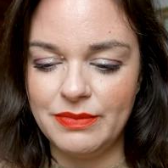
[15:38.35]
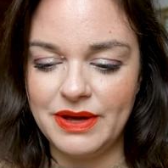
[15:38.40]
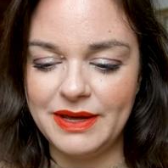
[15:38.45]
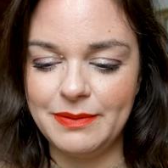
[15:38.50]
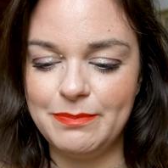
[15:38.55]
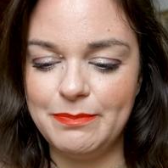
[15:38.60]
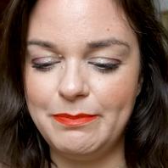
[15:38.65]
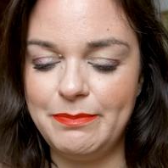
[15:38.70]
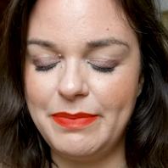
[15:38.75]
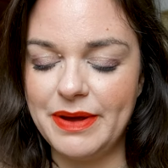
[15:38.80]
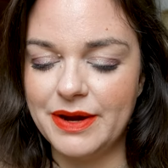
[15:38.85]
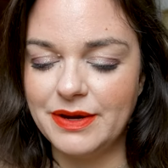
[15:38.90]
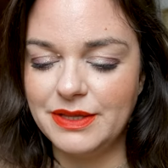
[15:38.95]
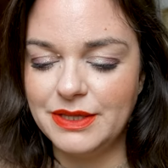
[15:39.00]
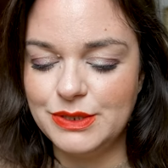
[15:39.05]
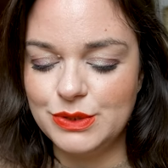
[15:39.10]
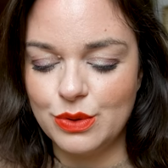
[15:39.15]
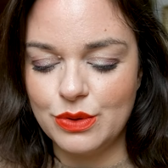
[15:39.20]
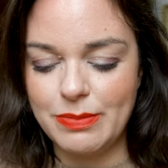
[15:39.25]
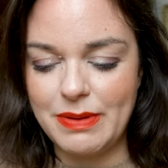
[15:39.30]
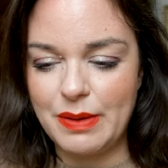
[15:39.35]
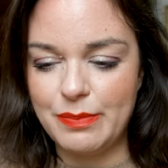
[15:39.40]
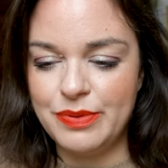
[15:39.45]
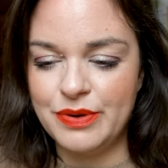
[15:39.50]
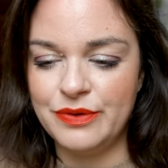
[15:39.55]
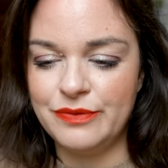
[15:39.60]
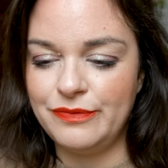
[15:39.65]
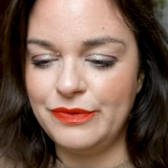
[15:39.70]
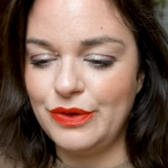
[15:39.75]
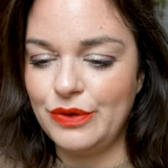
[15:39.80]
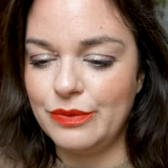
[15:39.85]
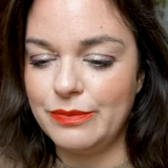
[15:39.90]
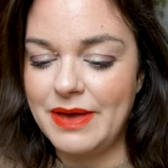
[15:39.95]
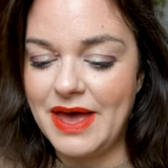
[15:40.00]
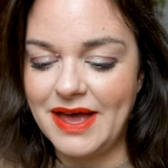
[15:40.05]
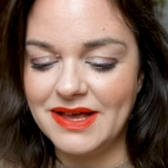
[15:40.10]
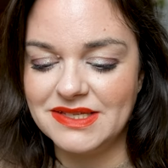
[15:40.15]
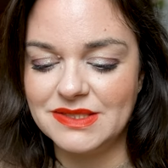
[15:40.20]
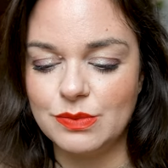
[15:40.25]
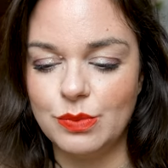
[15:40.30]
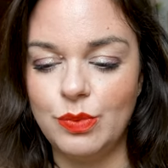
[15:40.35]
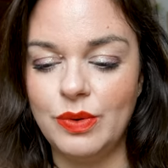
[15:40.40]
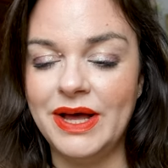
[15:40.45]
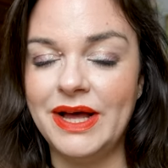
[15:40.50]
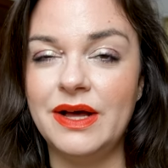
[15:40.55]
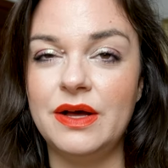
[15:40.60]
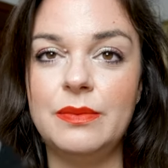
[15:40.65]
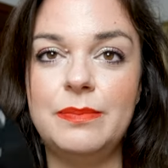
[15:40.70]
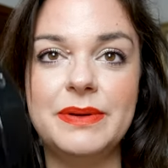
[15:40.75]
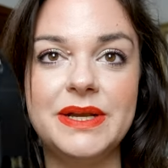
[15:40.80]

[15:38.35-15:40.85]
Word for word: I barely talk about perfume as well,